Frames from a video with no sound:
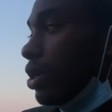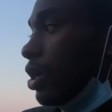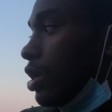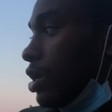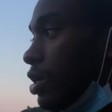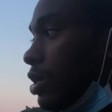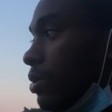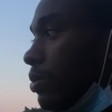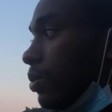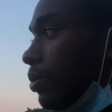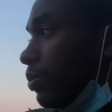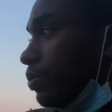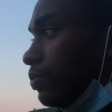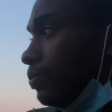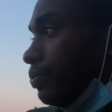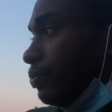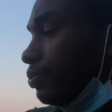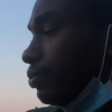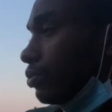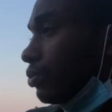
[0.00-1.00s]
Um,
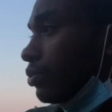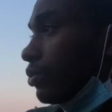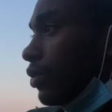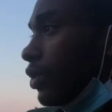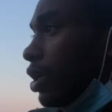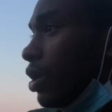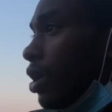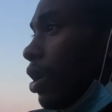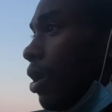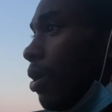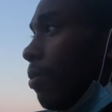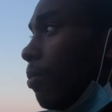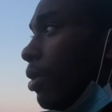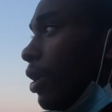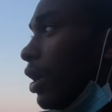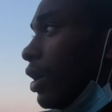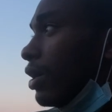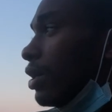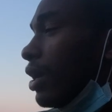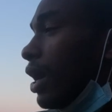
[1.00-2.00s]

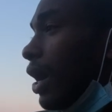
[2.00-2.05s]
but